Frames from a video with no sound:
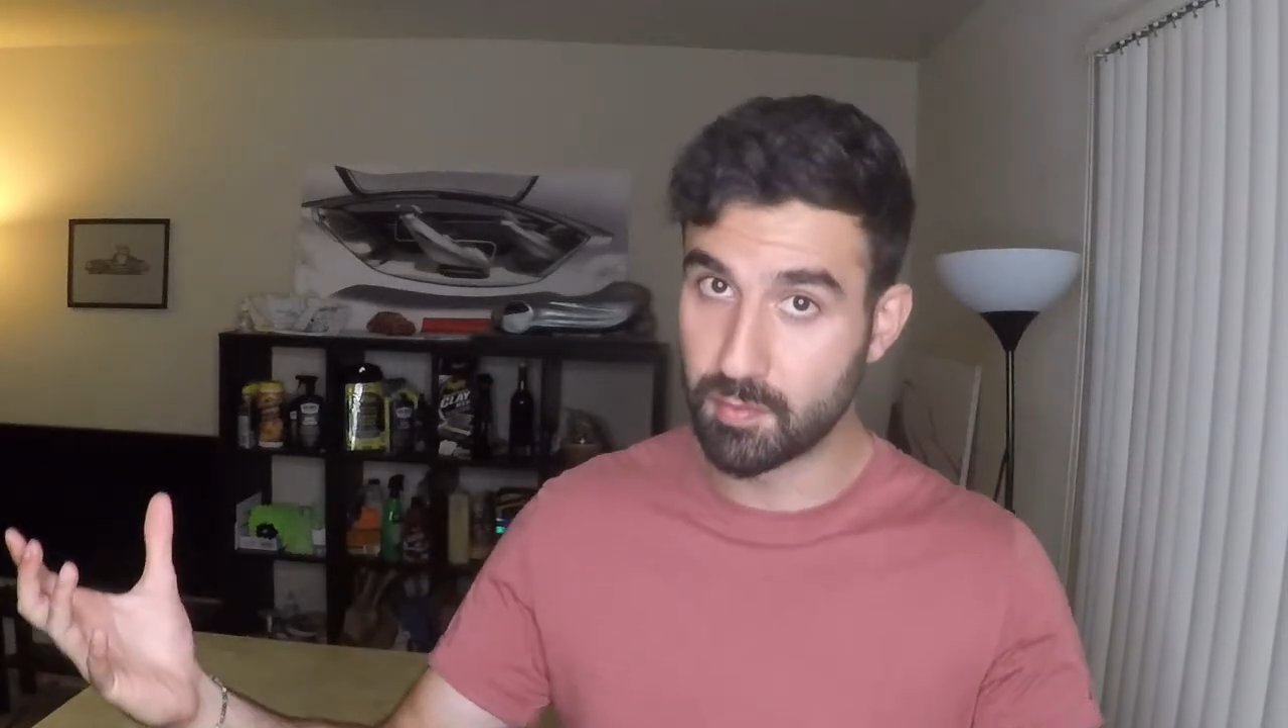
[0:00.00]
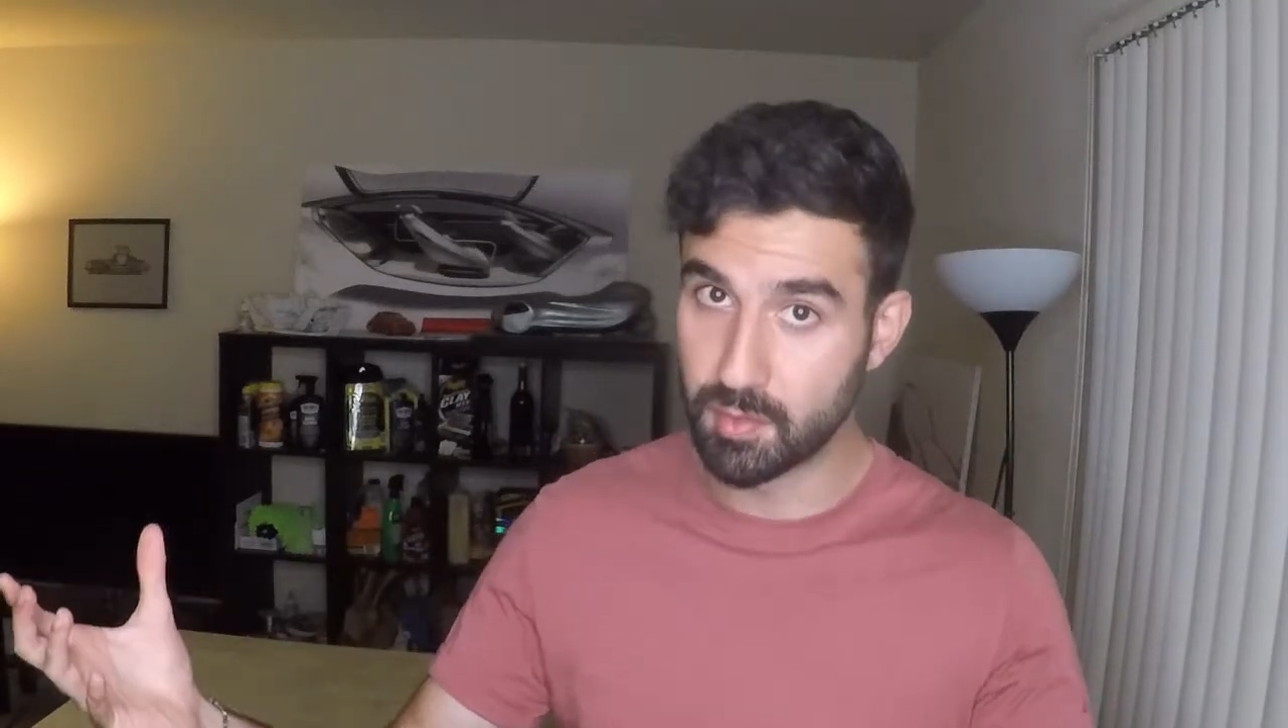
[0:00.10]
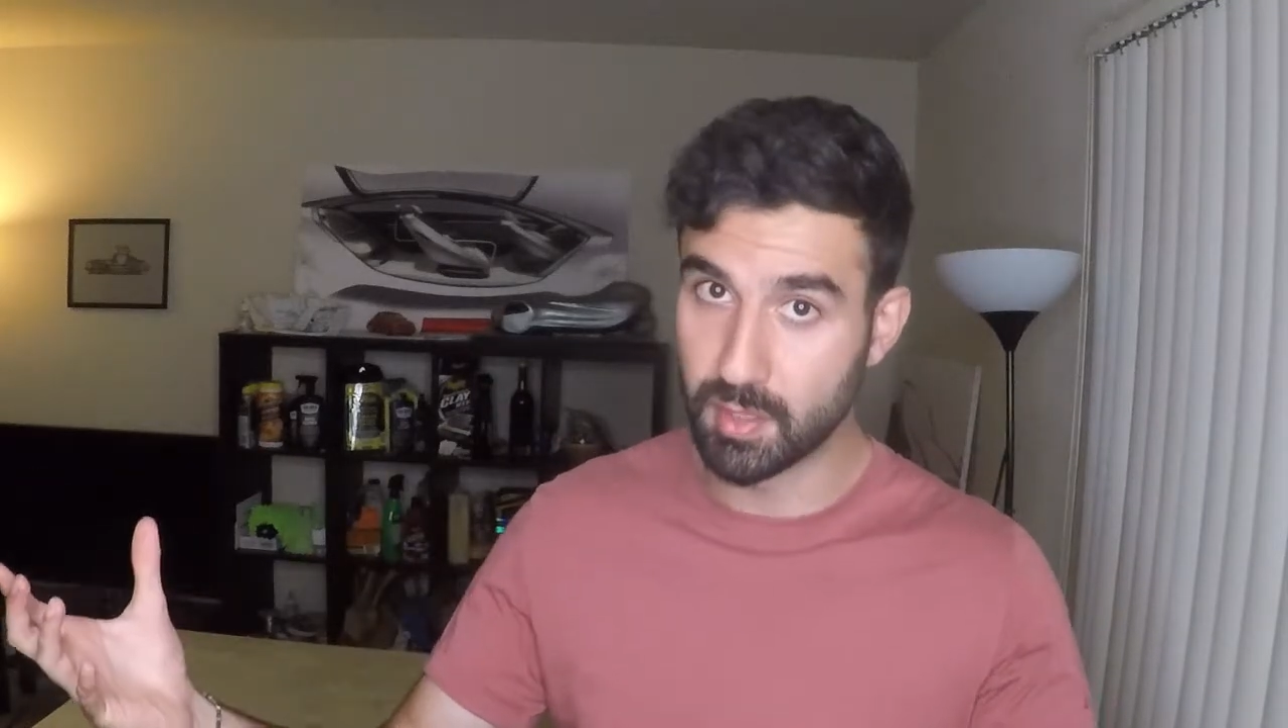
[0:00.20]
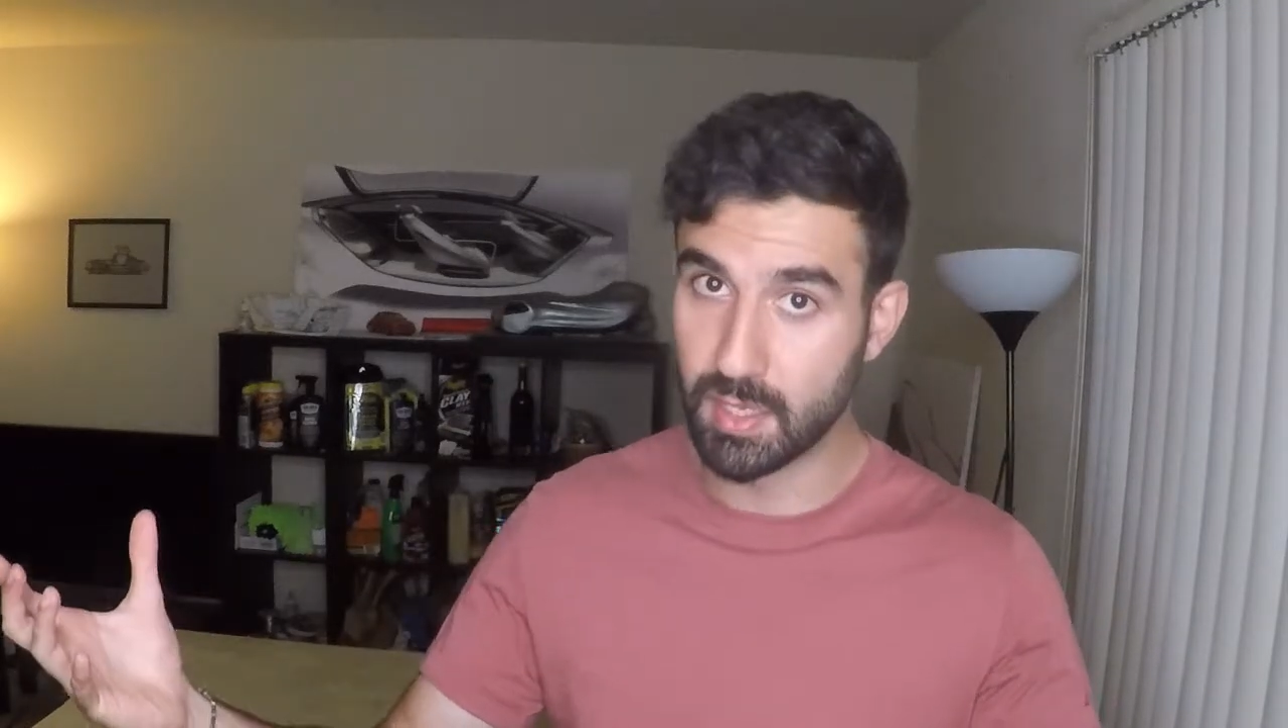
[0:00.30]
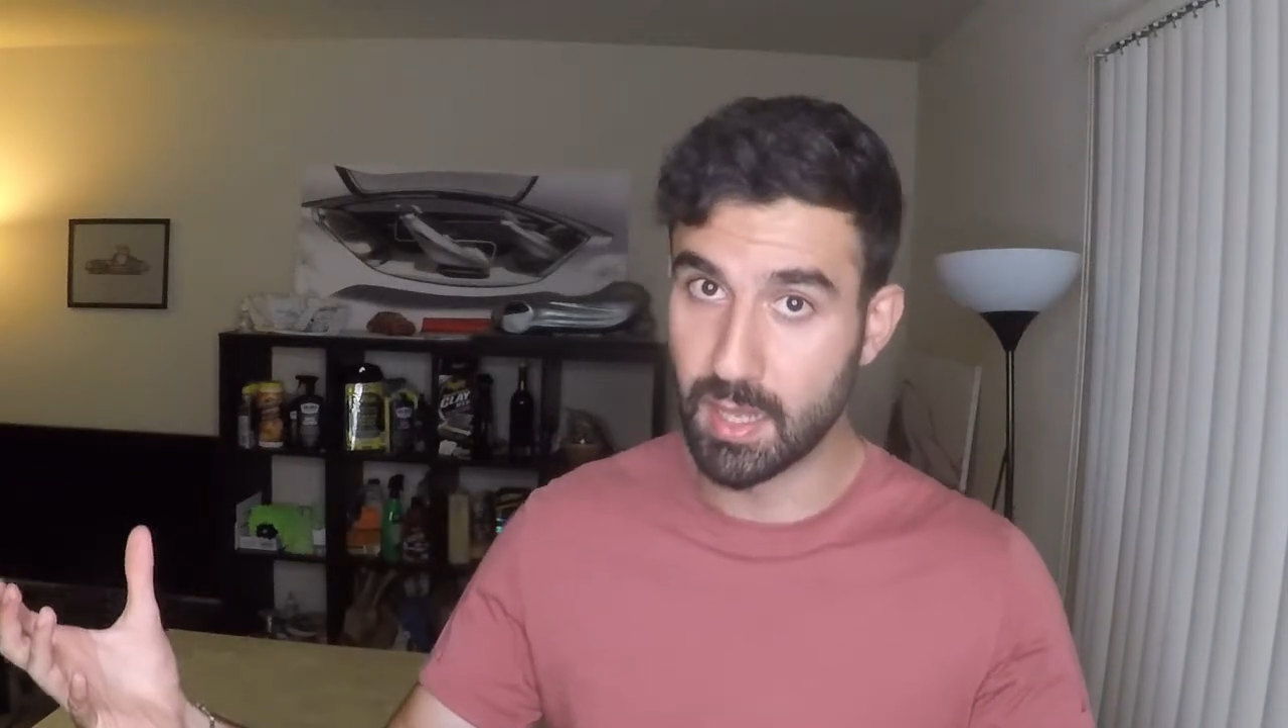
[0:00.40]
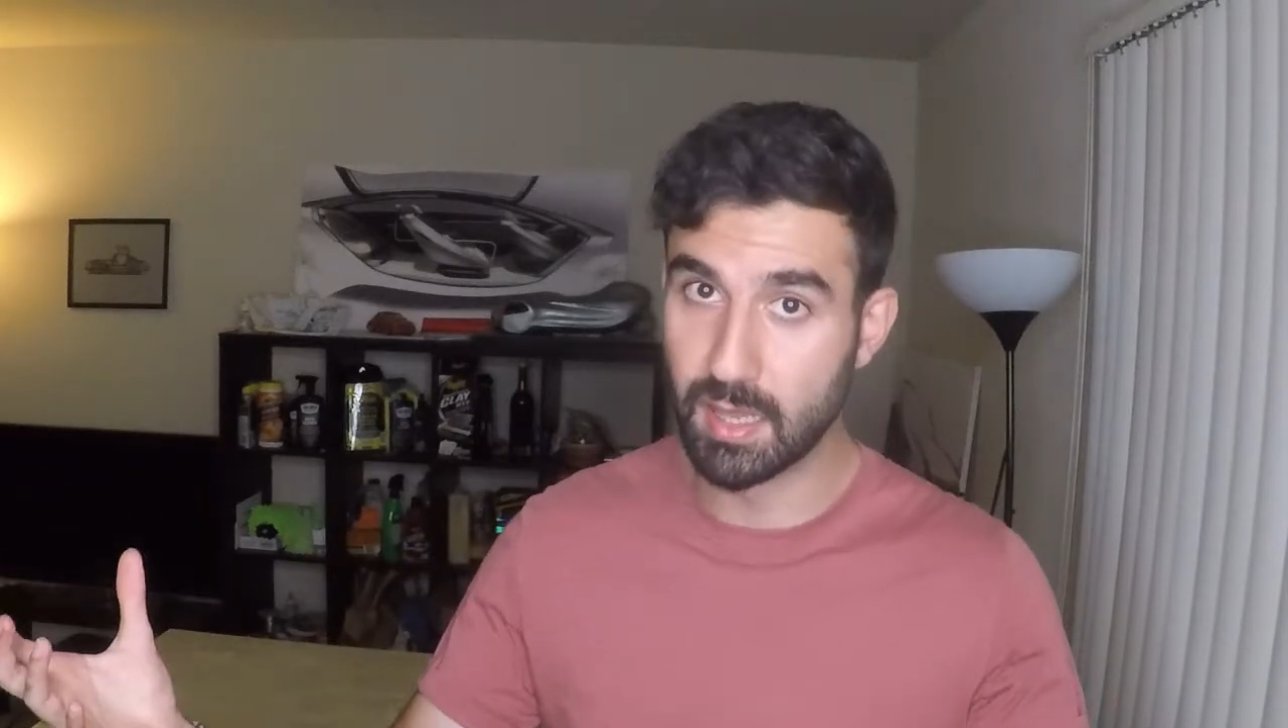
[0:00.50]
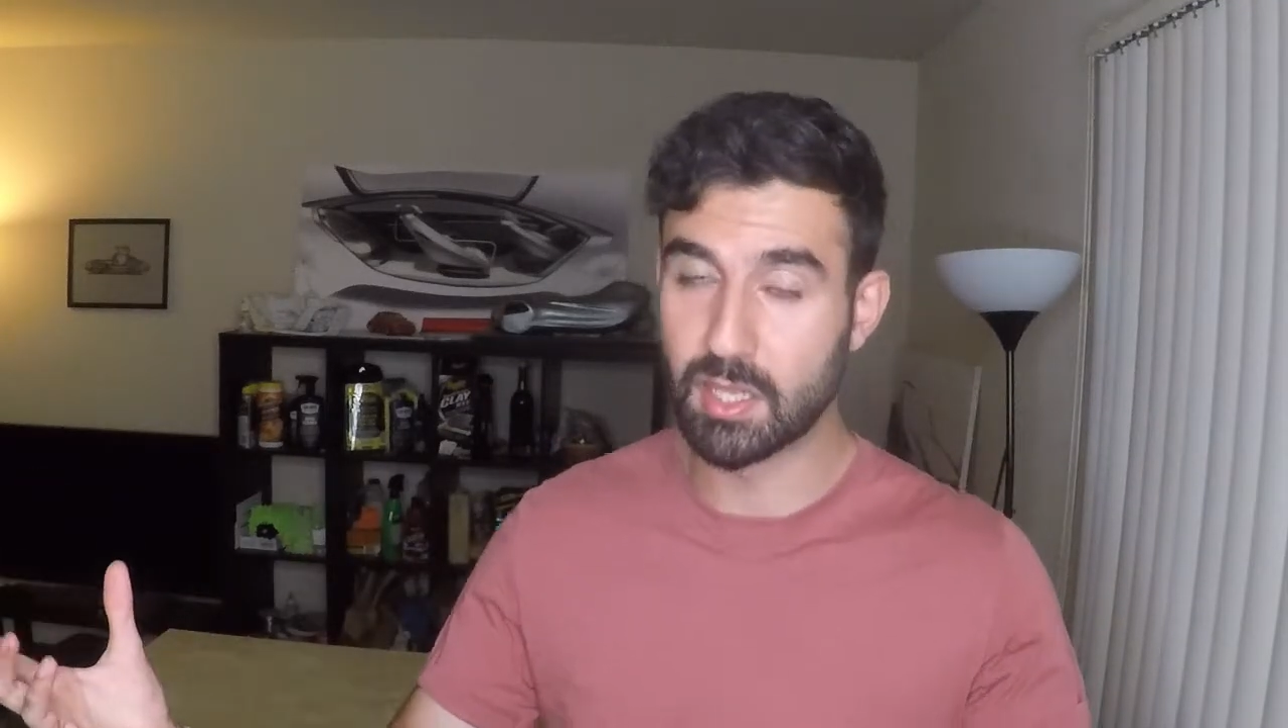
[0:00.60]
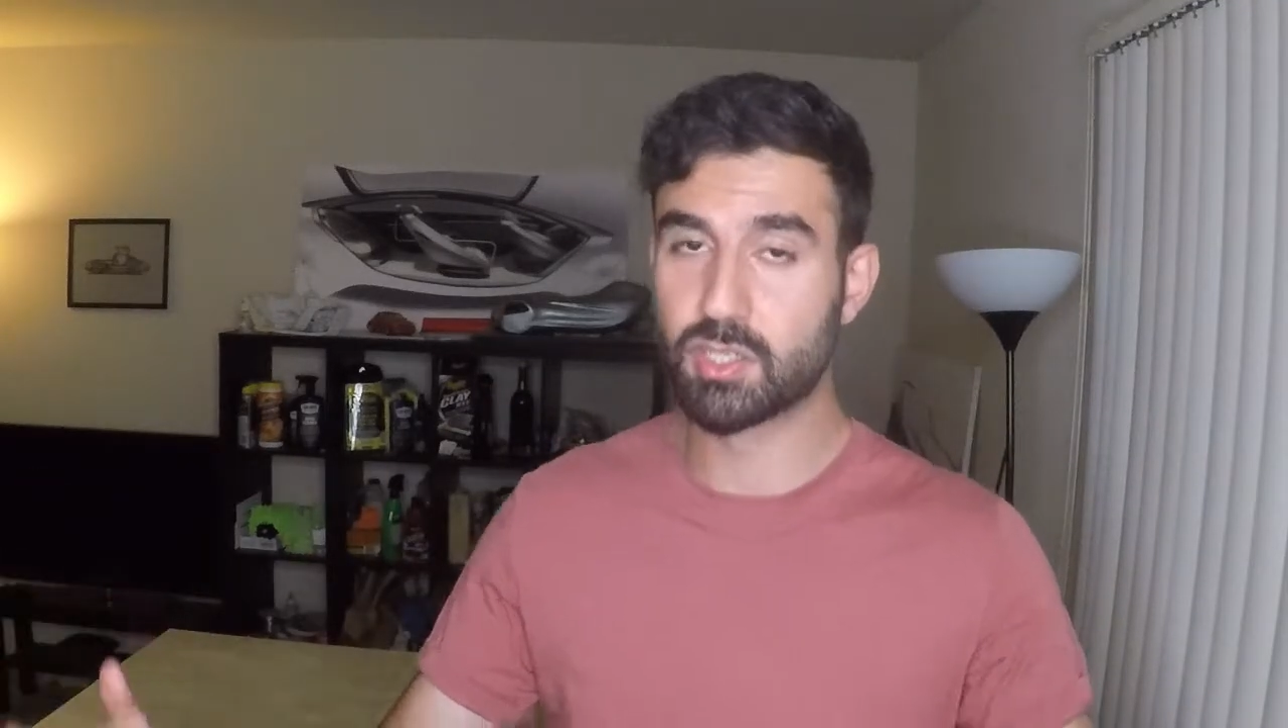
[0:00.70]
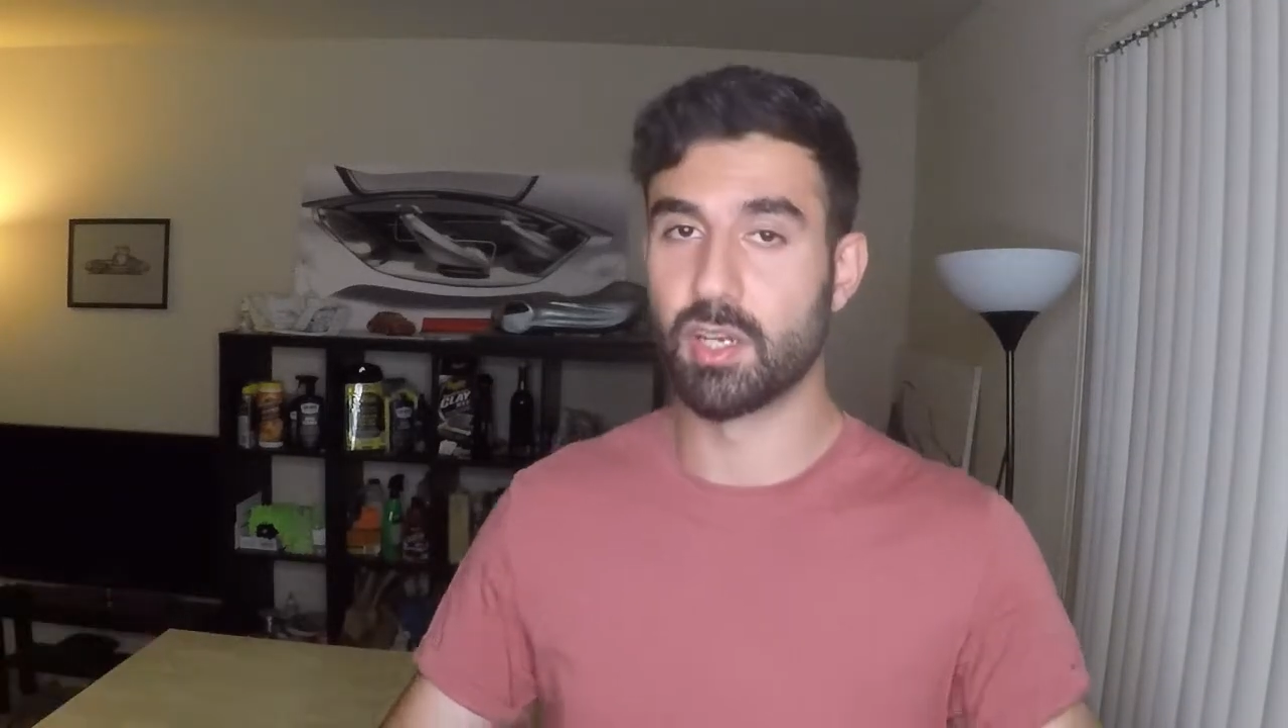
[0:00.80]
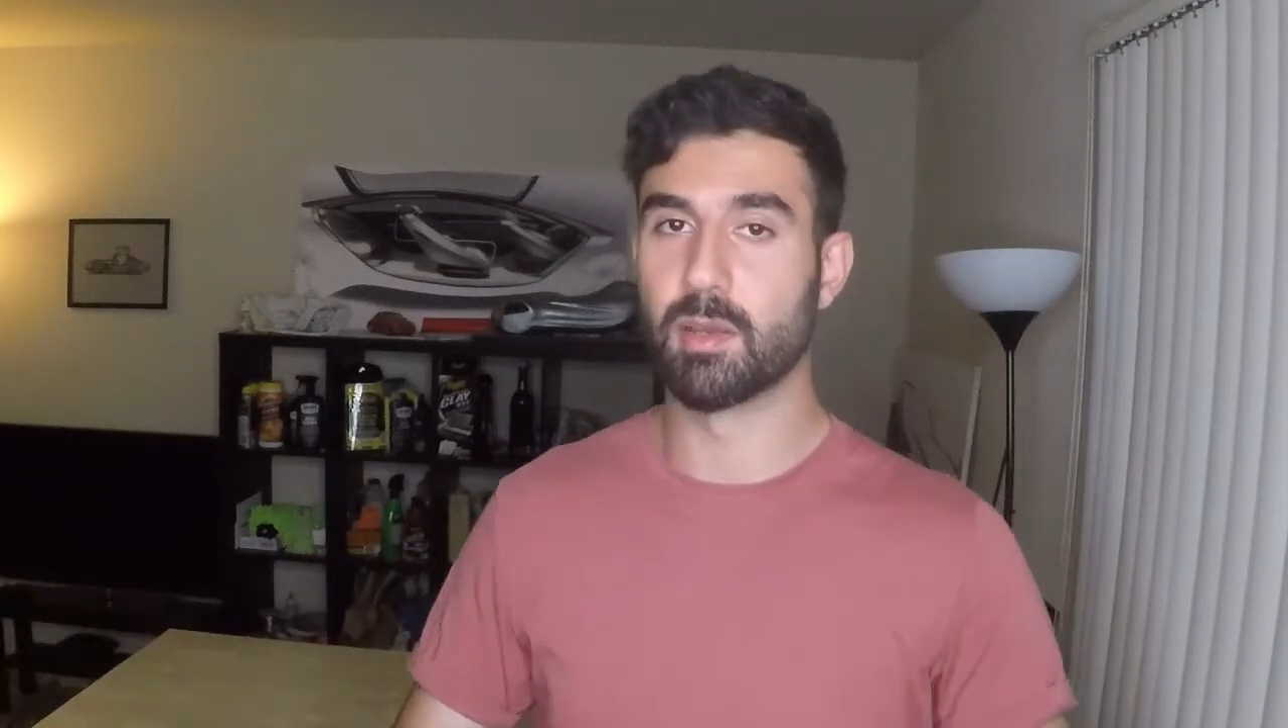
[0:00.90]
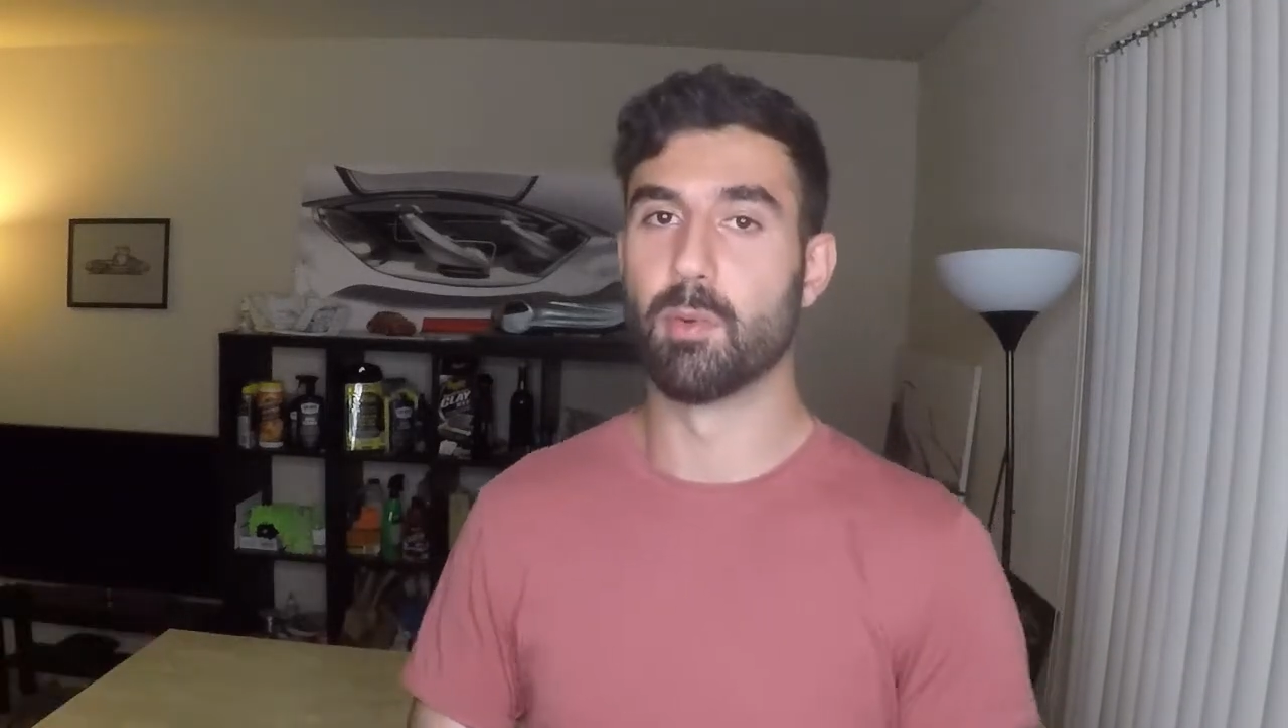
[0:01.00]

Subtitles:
the electric